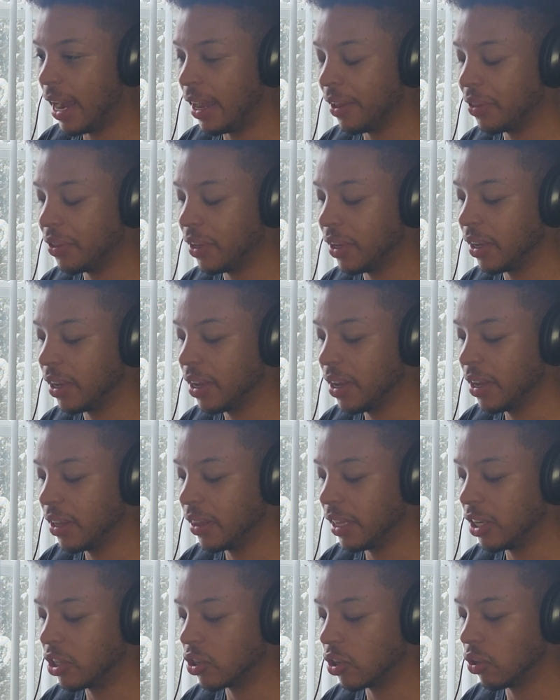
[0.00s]
I think
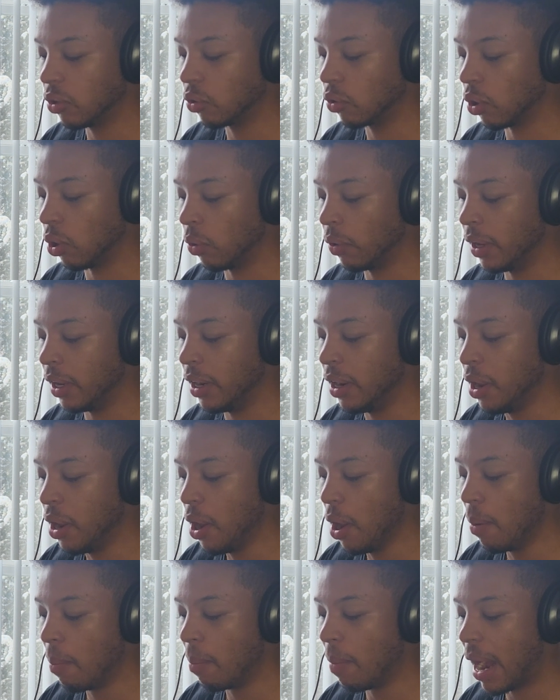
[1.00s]
they should have thrown in
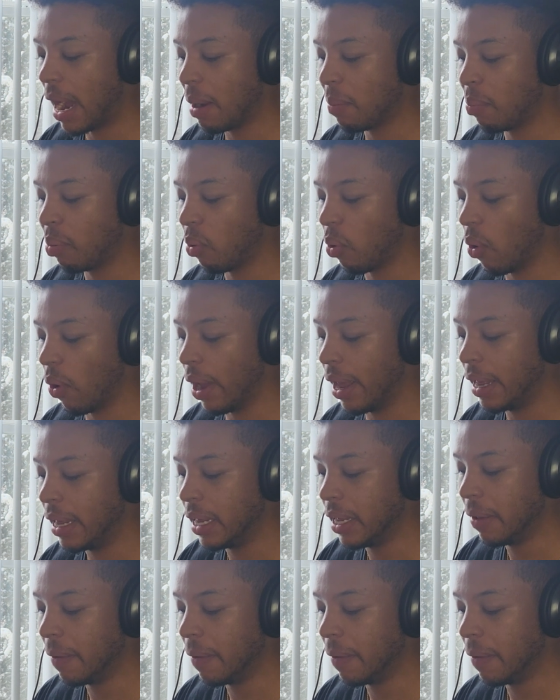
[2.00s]
my boy,